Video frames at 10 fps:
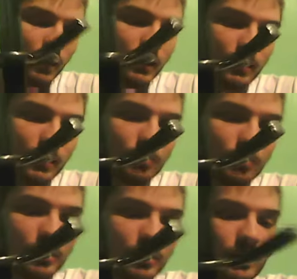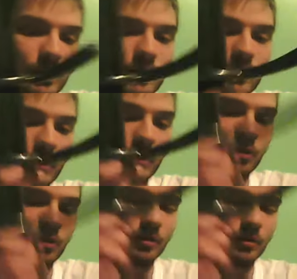that's pretty good. Also,
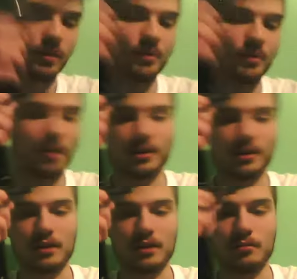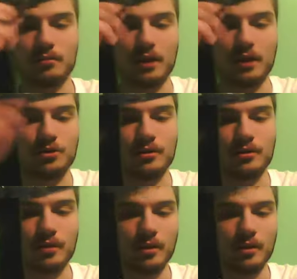another down thing I didn't mention
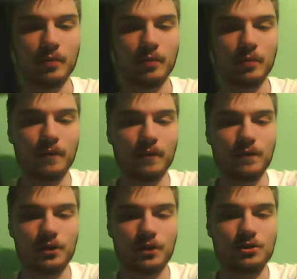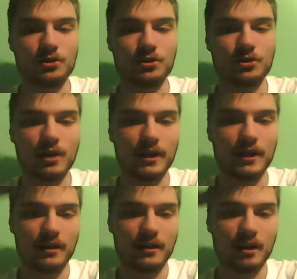about the finishes, it
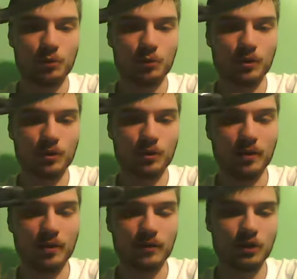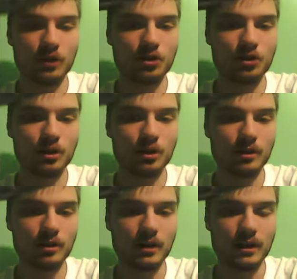comes with a leather finish here
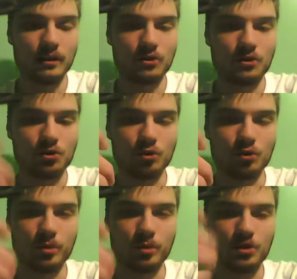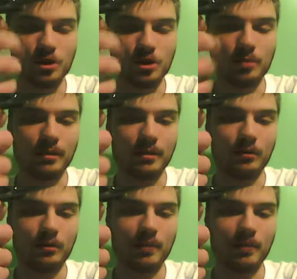that's super cheap, and with
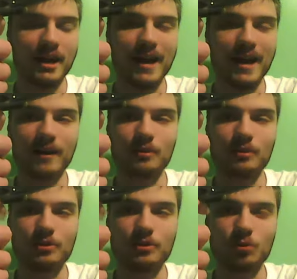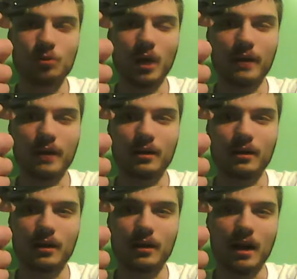my hand, the sweat,
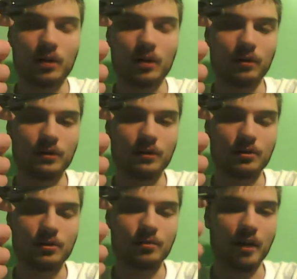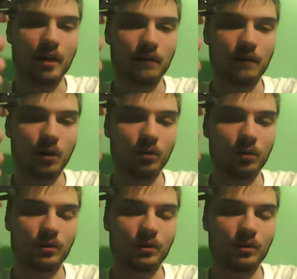I don't know if this is just my fault,
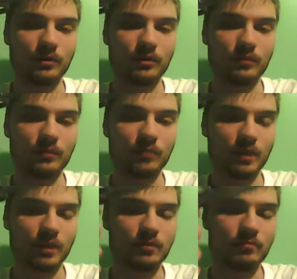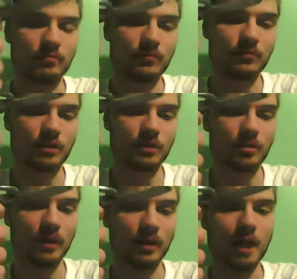and that typically
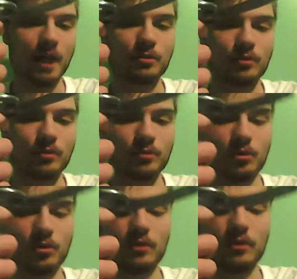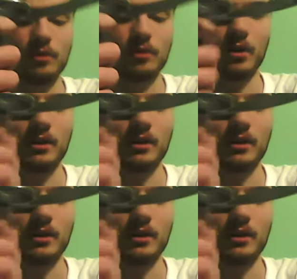happens with swords, but like,